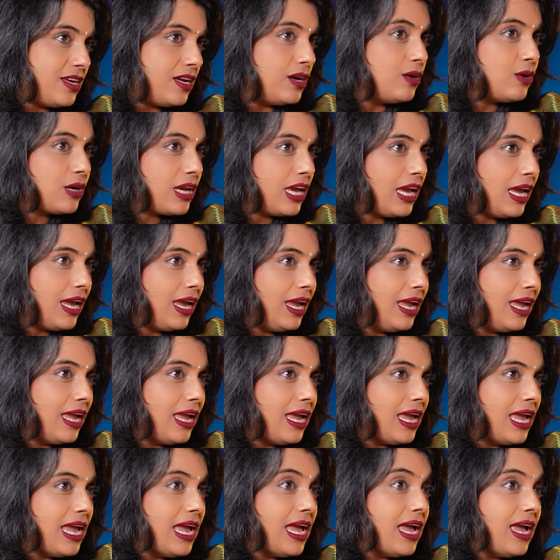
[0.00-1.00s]
Okay.
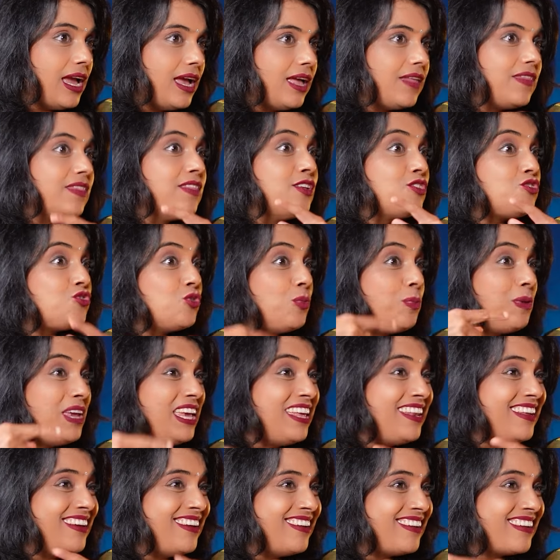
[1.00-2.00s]
The
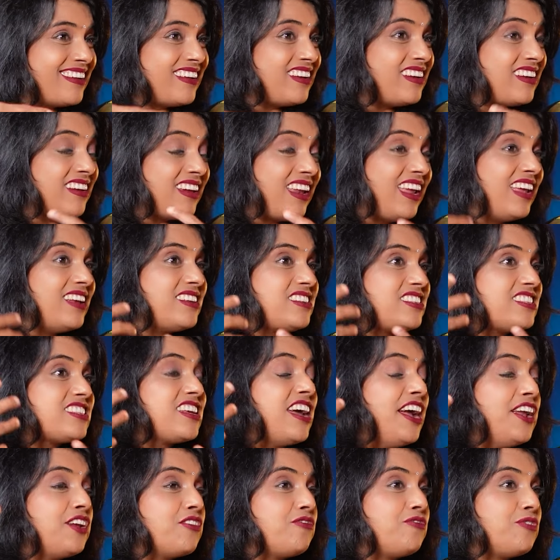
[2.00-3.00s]
superior race
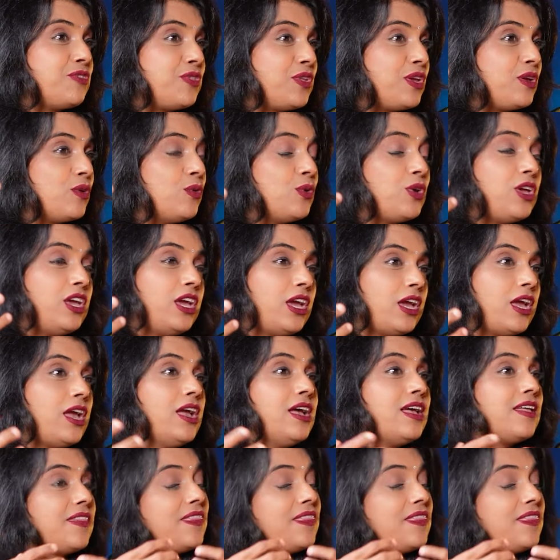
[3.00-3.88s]
kind of a thing. Okay.